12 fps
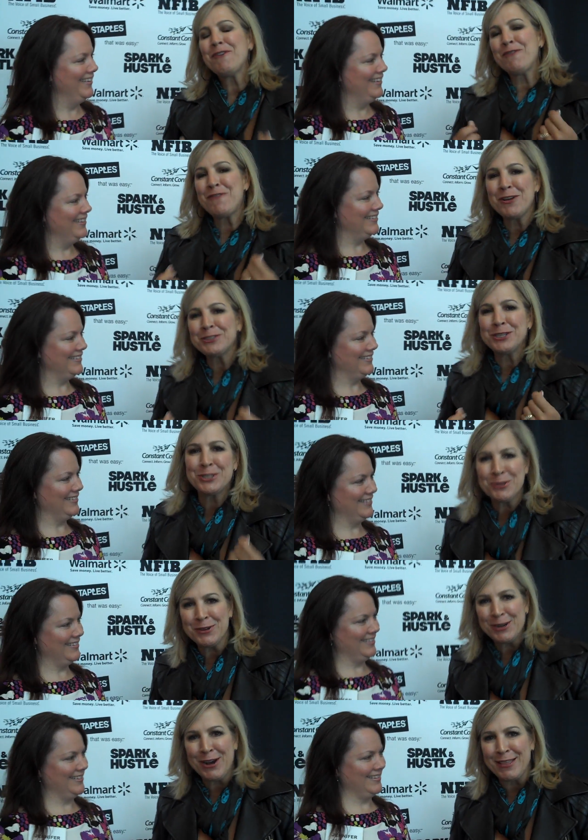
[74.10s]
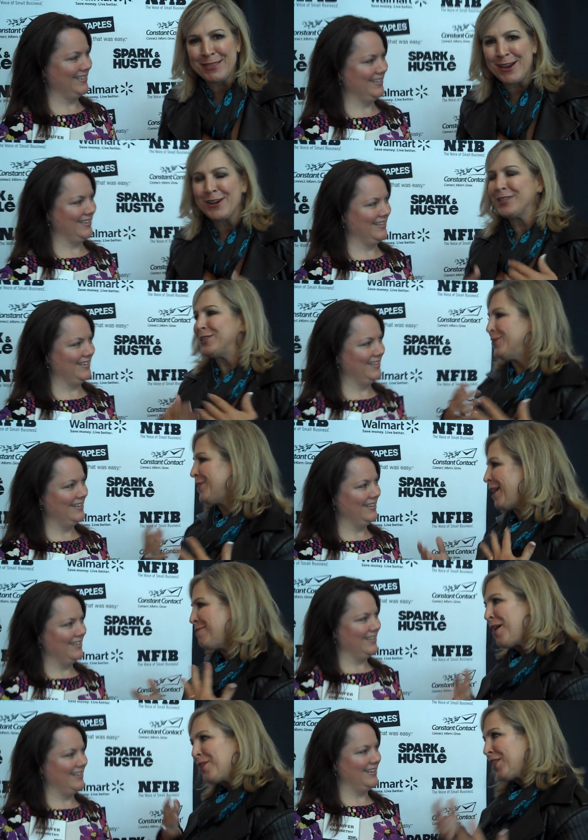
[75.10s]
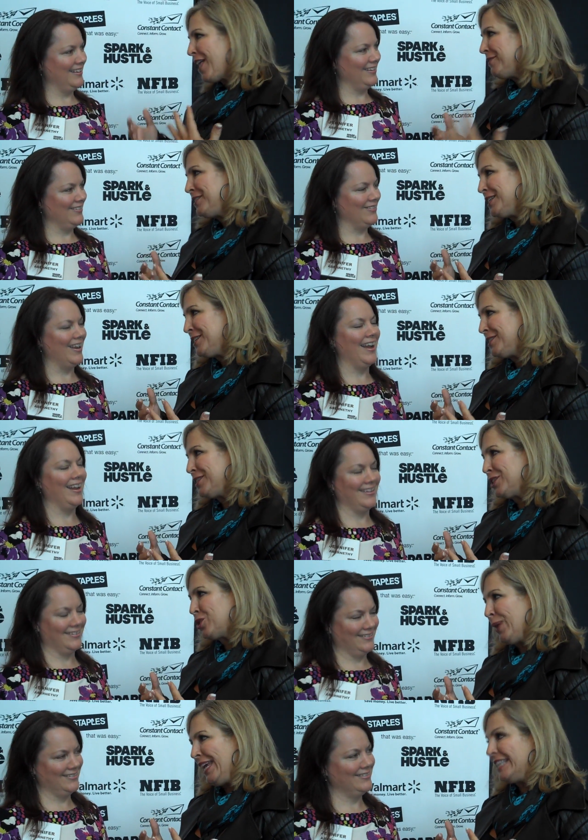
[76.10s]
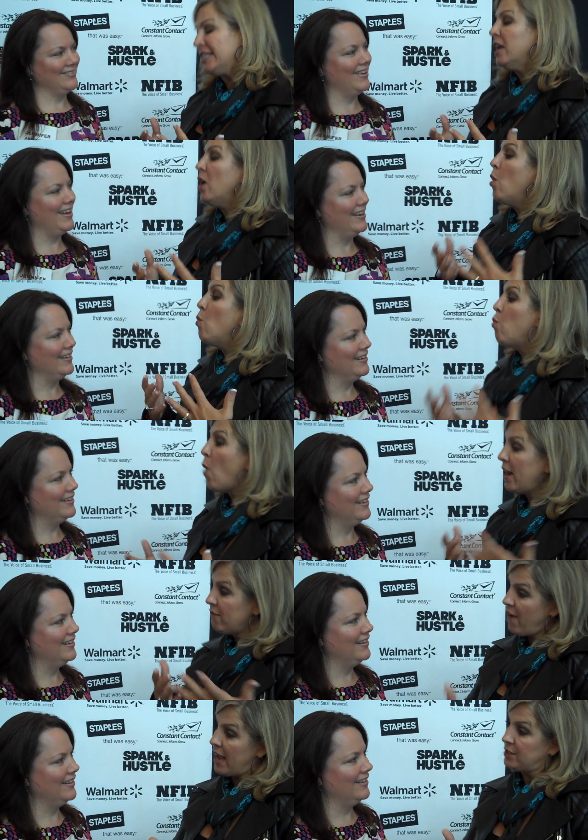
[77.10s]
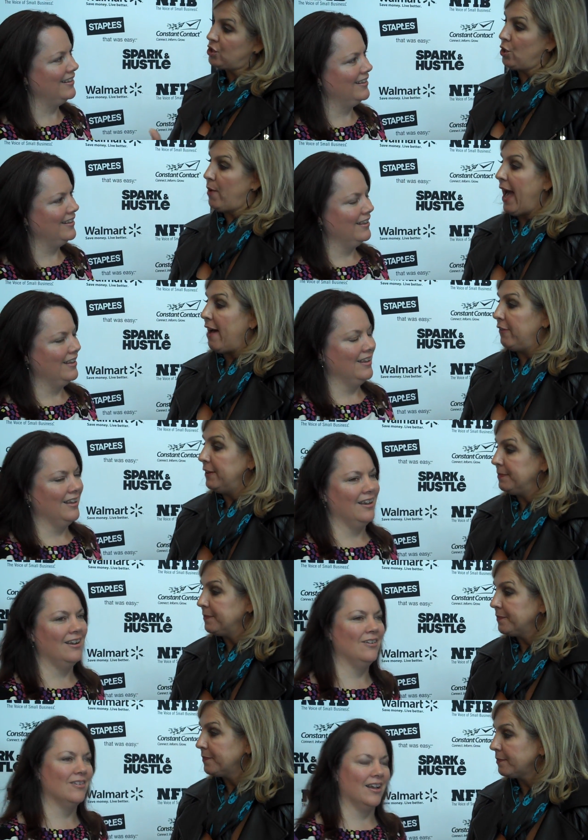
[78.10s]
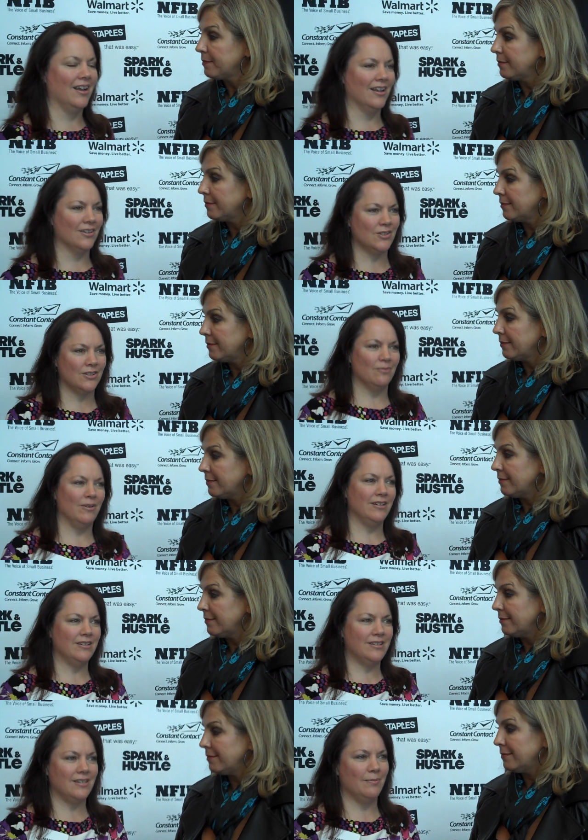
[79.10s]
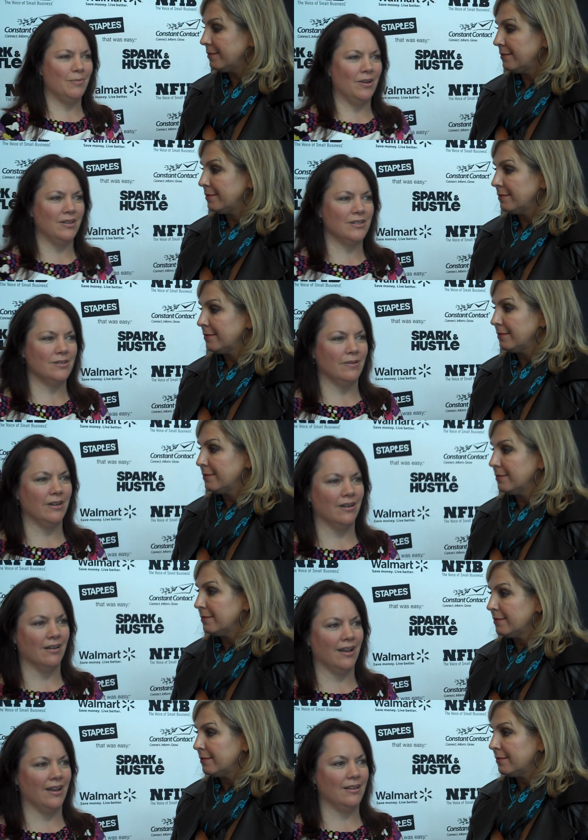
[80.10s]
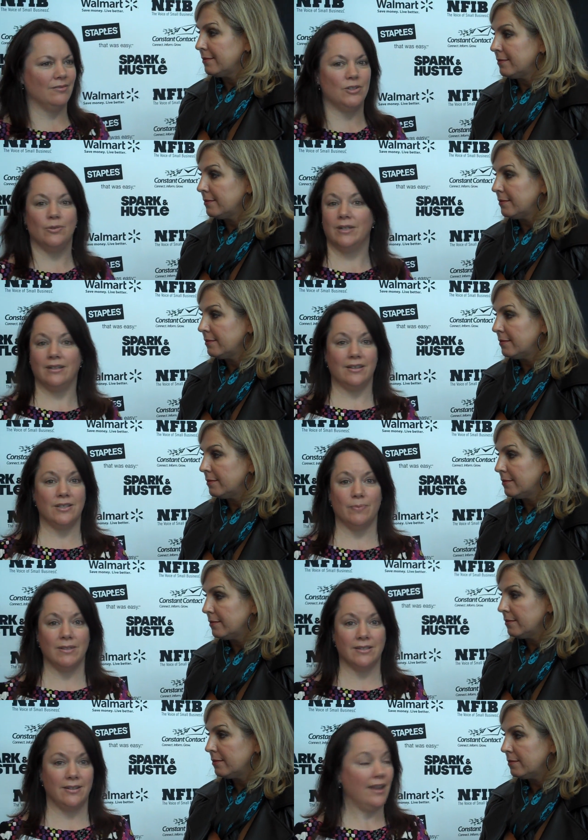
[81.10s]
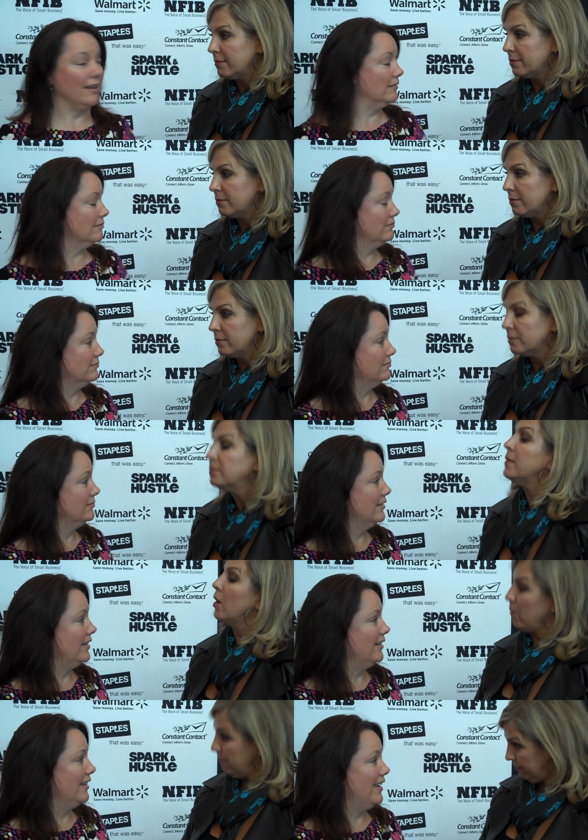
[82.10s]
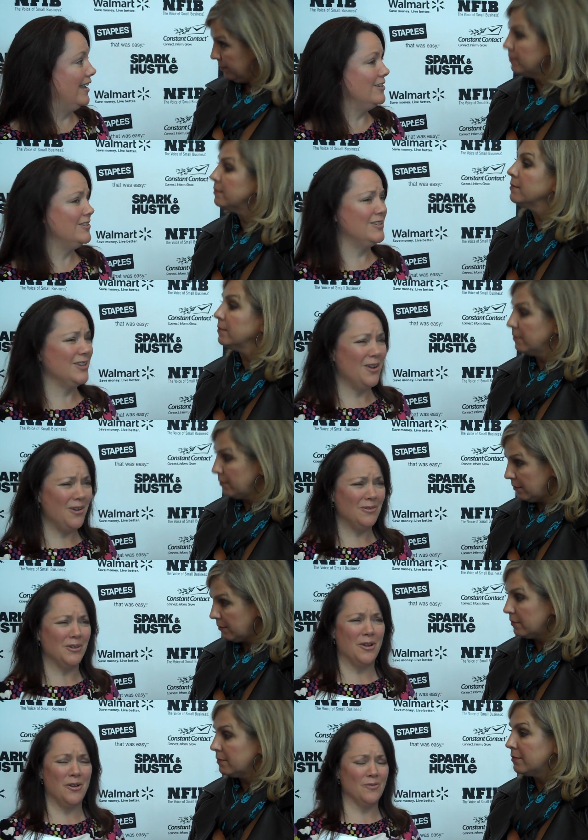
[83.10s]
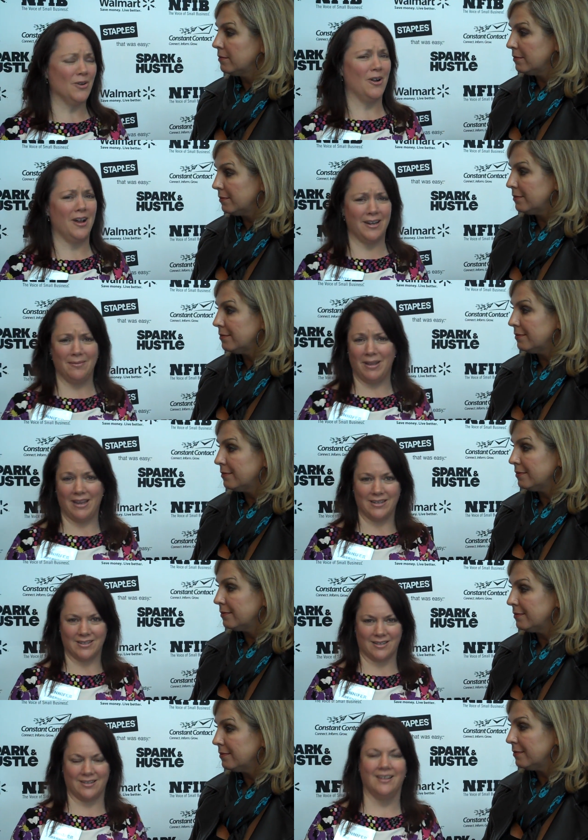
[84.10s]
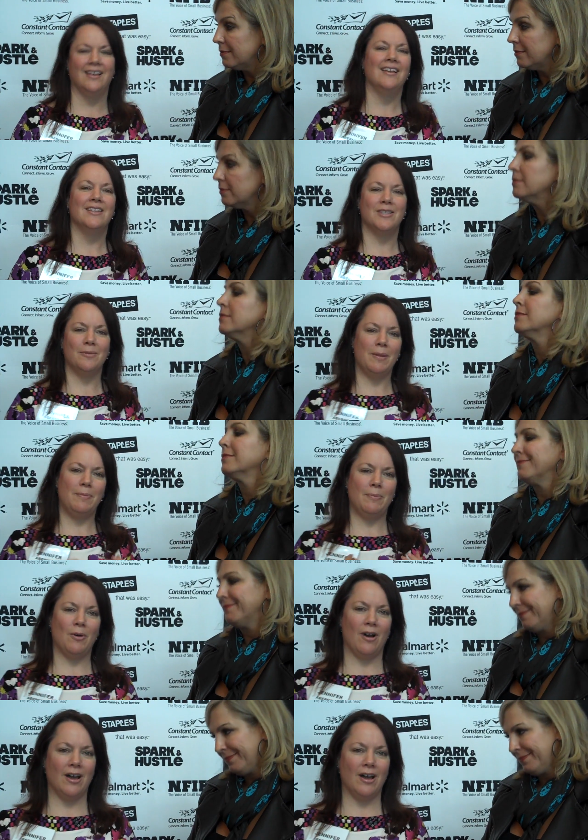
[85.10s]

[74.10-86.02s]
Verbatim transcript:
Speaker 1: for folks who Twitter out there, because you and I both love to, right, to tweet. Right. What advice do you have? Oh gosh, the one
Speaker 2: tip on Twitter: uh, do it at least once a day, and don't over automate. So many people